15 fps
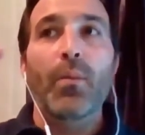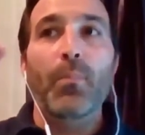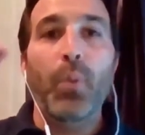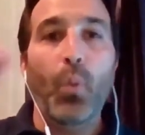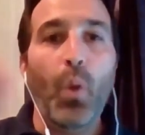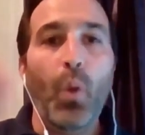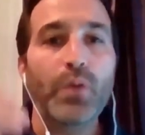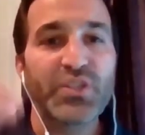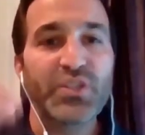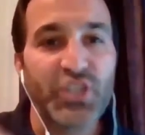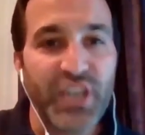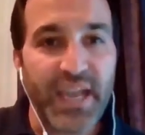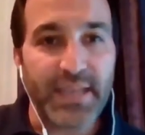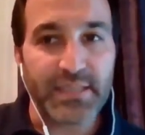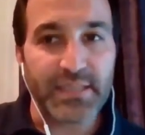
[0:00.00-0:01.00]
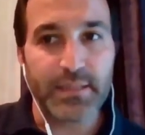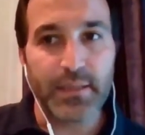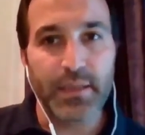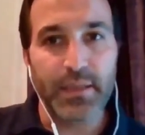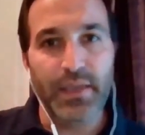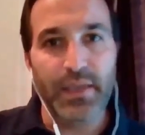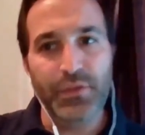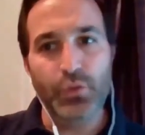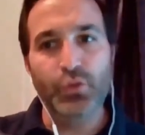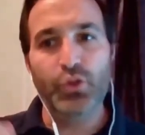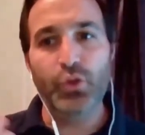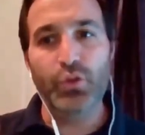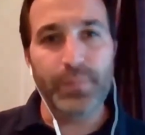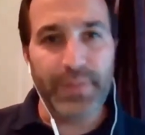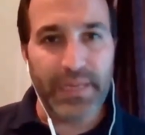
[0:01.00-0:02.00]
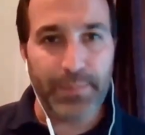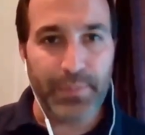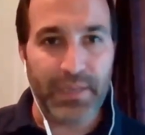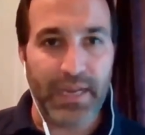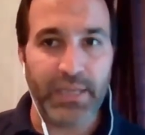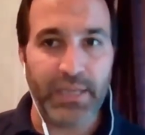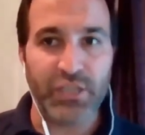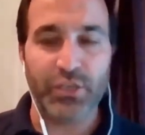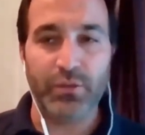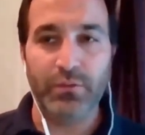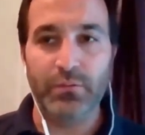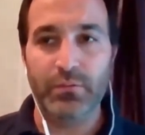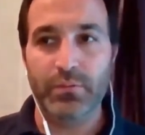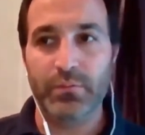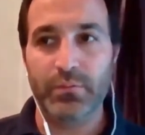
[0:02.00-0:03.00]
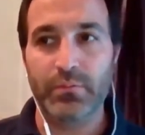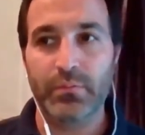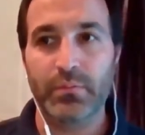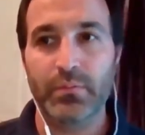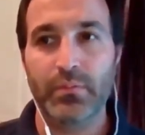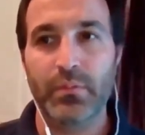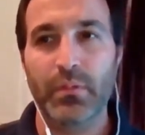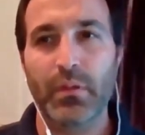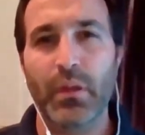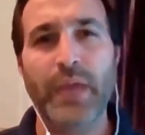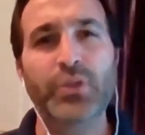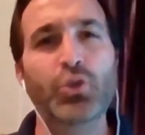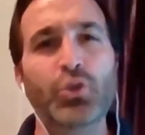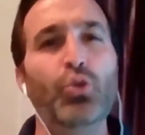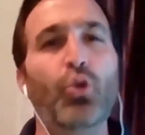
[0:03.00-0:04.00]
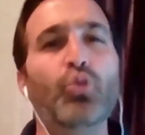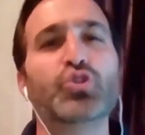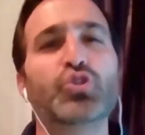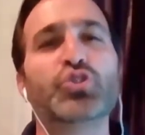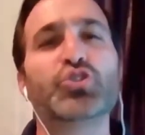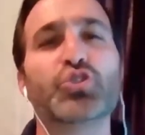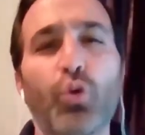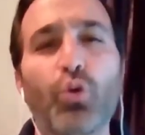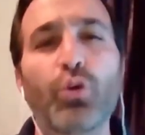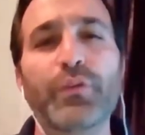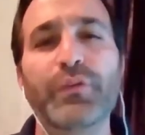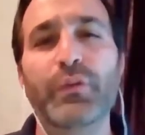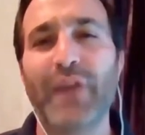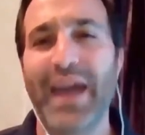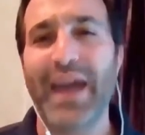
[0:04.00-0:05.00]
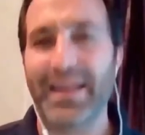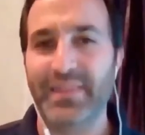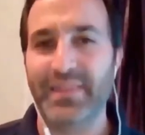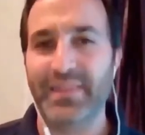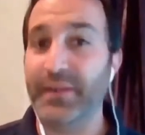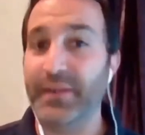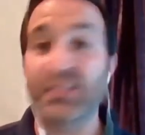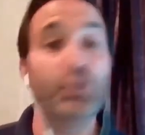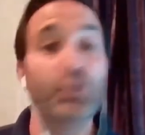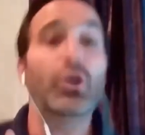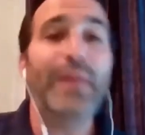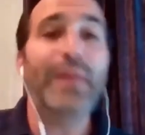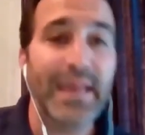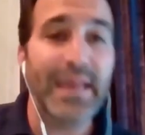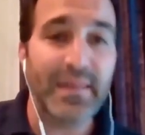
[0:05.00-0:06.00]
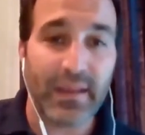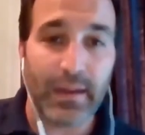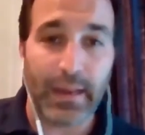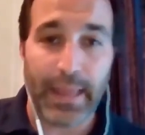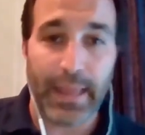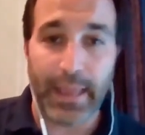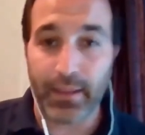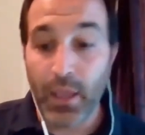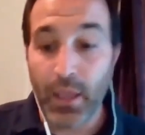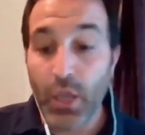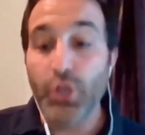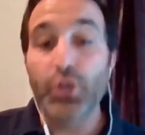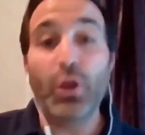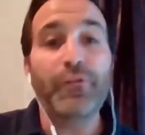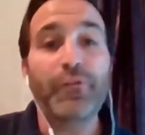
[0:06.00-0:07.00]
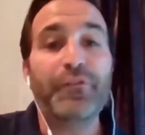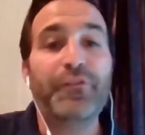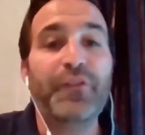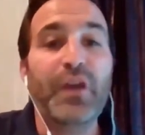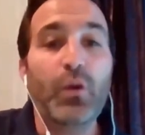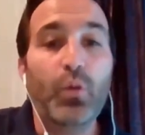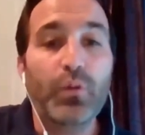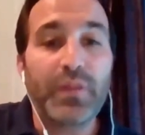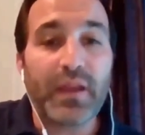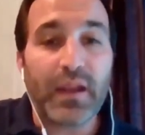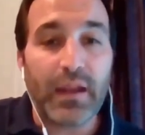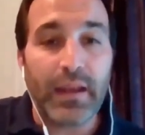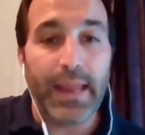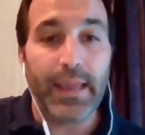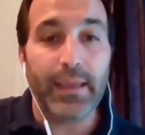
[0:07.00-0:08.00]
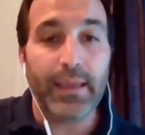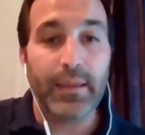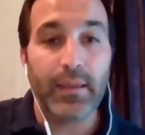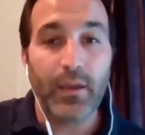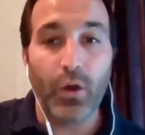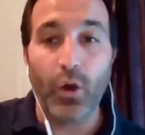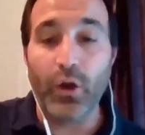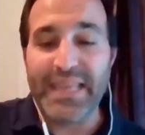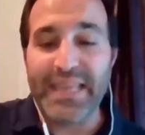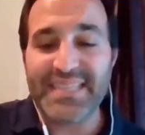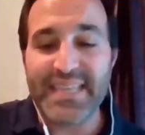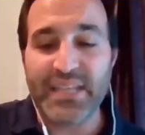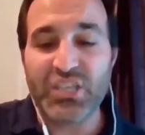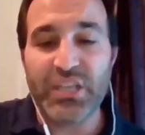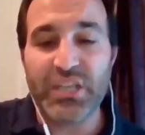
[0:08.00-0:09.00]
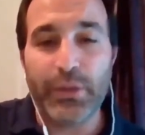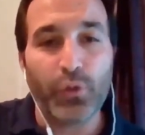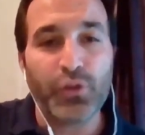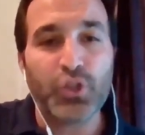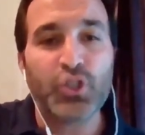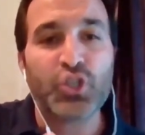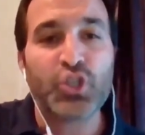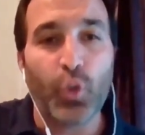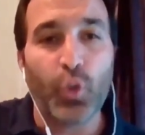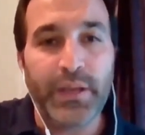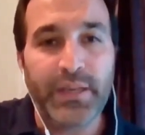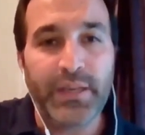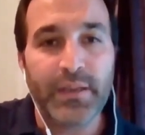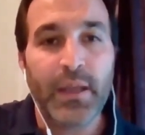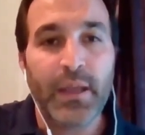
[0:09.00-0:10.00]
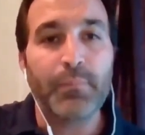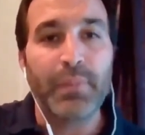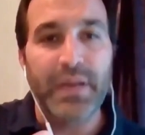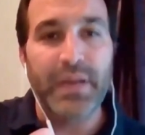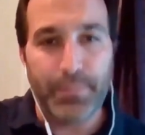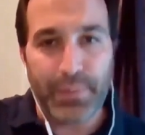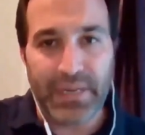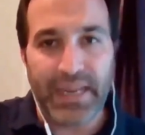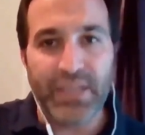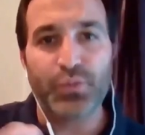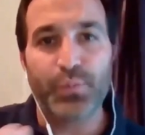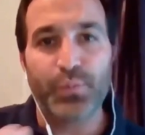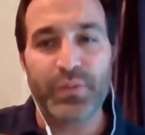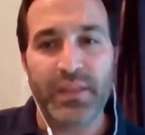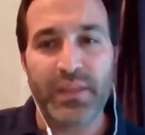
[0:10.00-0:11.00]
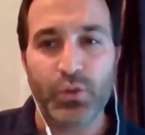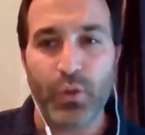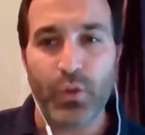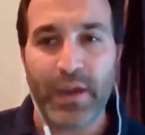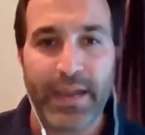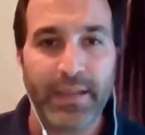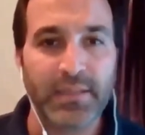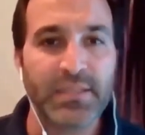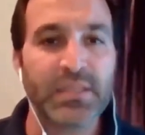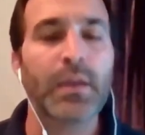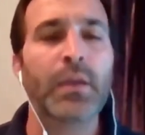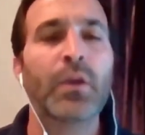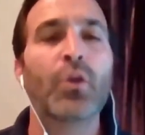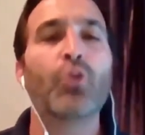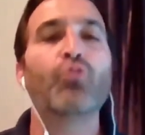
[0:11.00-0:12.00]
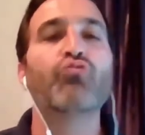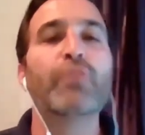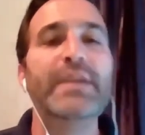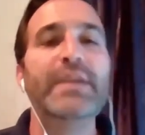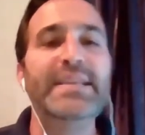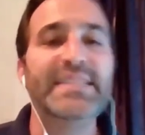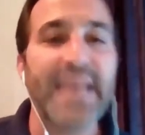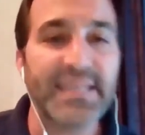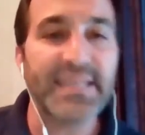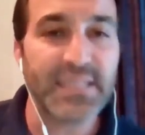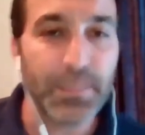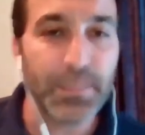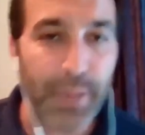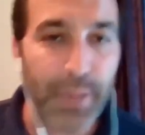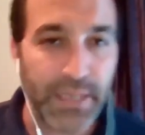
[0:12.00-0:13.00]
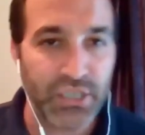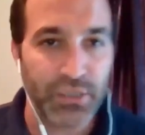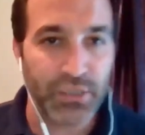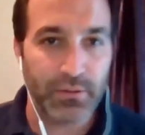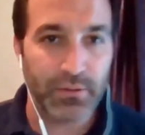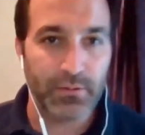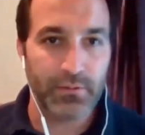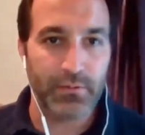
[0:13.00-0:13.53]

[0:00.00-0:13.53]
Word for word: but what I would suggest, if you do the manipulation and you're not sure if you've had the effect, so you don't hear the click, you don't feel the click, or essentially, or the joint manipulation within your hands, retest the patient.